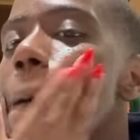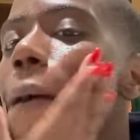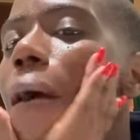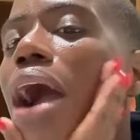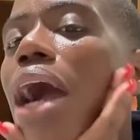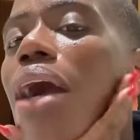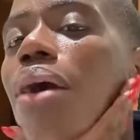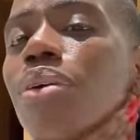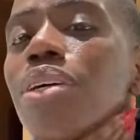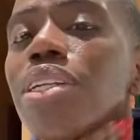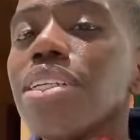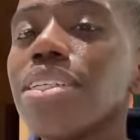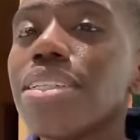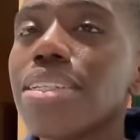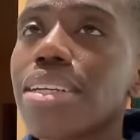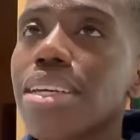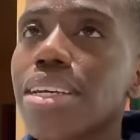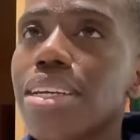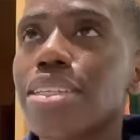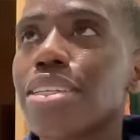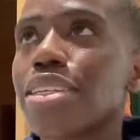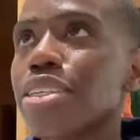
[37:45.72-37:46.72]
I want to
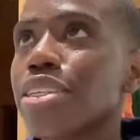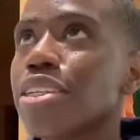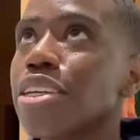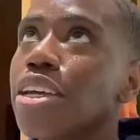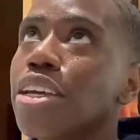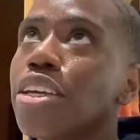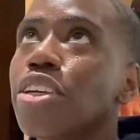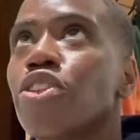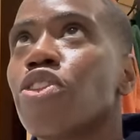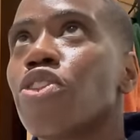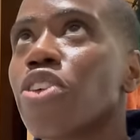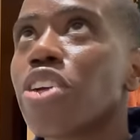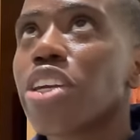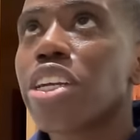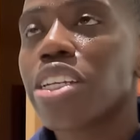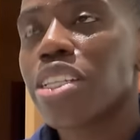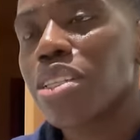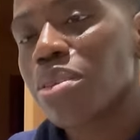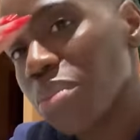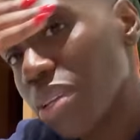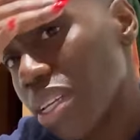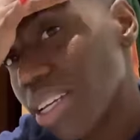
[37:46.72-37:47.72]
say today
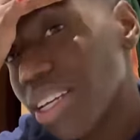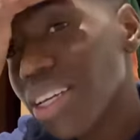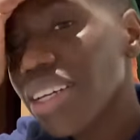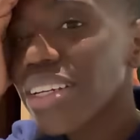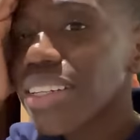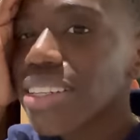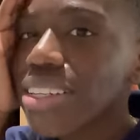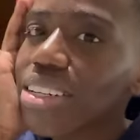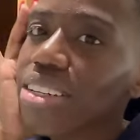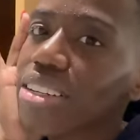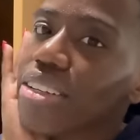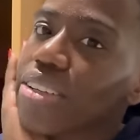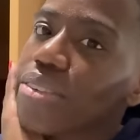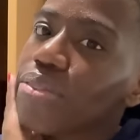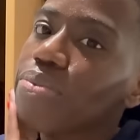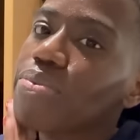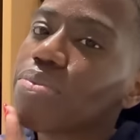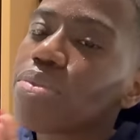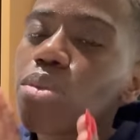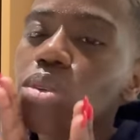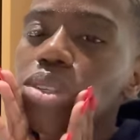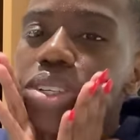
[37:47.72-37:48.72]
drained me. It didn't.
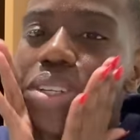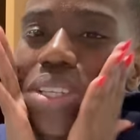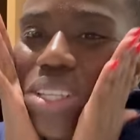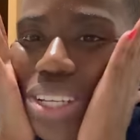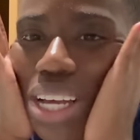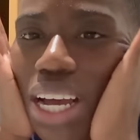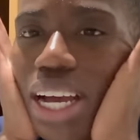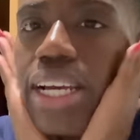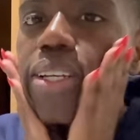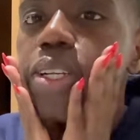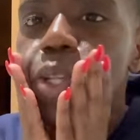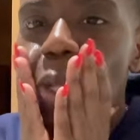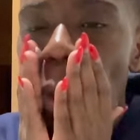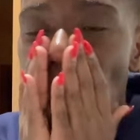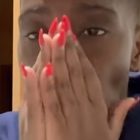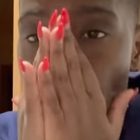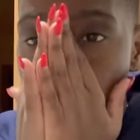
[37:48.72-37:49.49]
It was a nice,